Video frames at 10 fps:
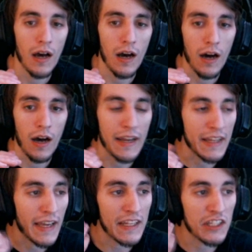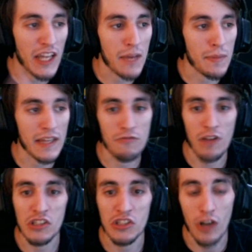any champion that
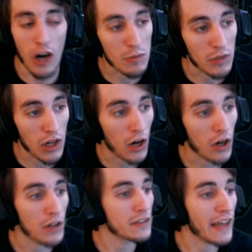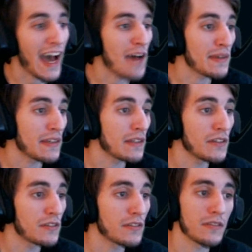rushes arm guard,
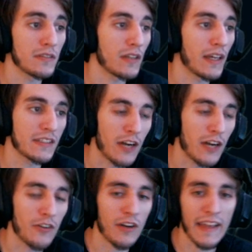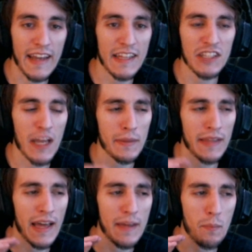tabbies, etc. Like any champion
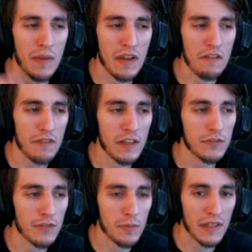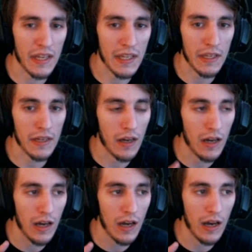that benefits from getting
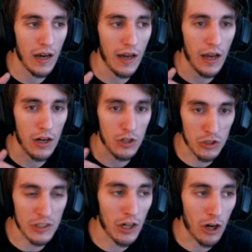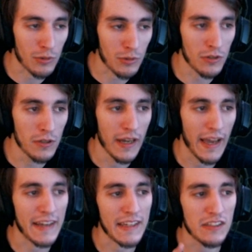early armor
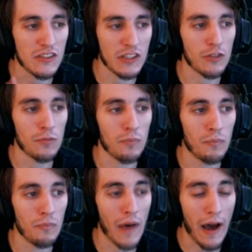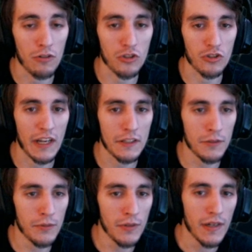and can still outtrade you,